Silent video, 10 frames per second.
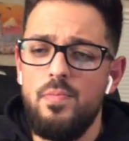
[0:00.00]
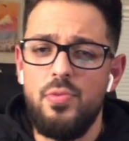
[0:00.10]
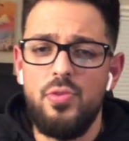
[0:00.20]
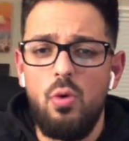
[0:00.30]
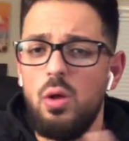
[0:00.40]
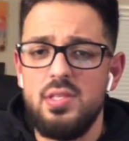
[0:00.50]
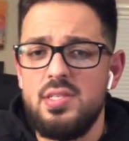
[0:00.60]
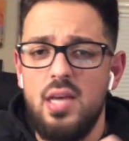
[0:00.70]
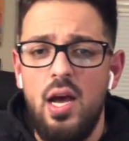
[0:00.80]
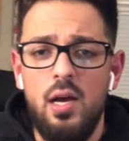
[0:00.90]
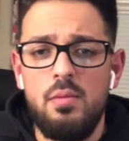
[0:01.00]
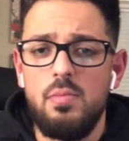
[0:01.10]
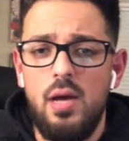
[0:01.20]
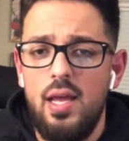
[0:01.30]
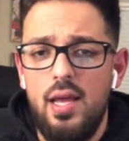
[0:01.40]
throughout this time.
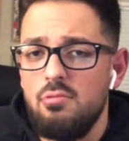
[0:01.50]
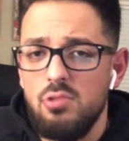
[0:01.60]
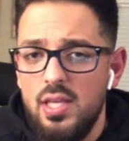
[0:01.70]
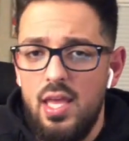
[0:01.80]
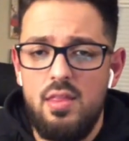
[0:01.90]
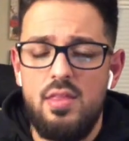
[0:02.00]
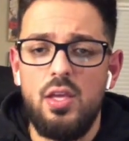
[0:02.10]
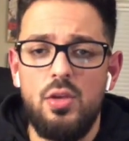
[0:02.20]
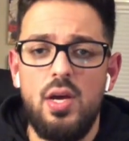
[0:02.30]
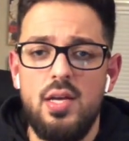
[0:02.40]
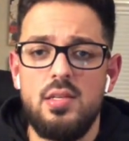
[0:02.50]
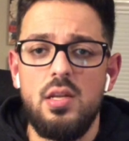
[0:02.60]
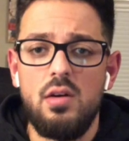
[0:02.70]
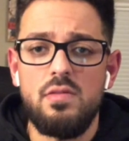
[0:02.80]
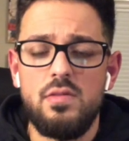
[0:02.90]
I really can't thank you guys
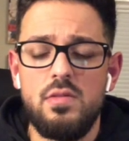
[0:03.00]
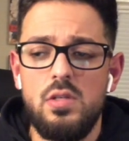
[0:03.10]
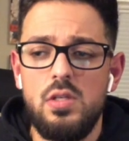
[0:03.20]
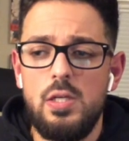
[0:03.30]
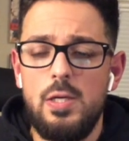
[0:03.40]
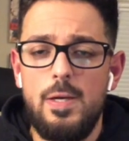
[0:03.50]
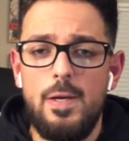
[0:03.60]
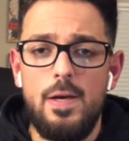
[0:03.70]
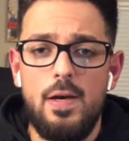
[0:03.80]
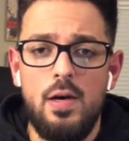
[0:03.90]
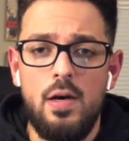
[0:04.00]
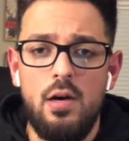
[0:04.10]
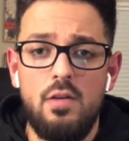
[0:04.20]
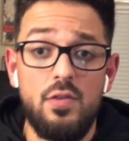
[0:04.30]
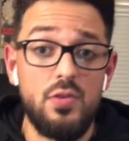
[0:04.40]
enough
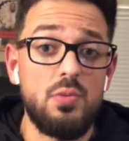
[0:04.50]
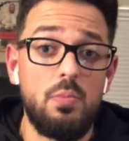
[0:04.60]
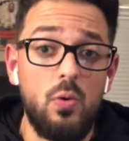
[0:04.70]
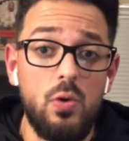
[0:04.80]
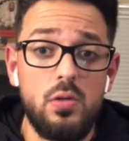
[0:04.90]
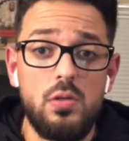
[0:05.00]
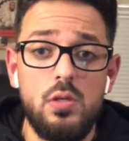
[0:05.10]
for the support.